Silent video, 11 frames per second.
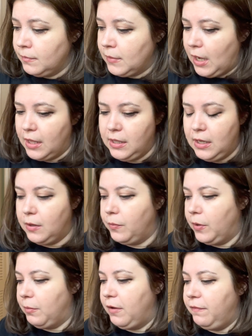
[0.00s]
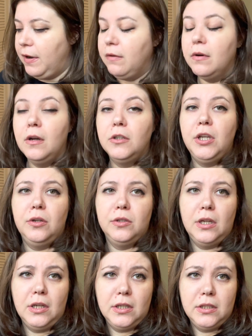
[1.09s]
I think one of my favorite channels
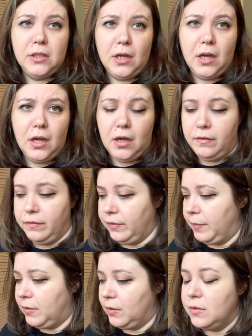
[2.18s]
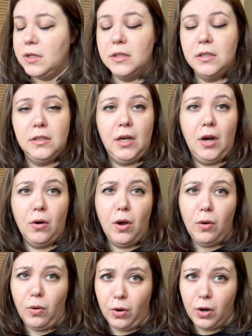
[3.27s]
that does flip throughs is Tarot
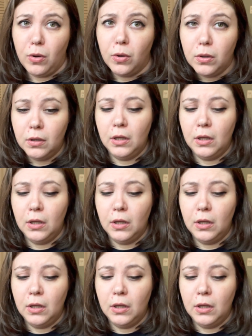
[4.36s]
Oracle.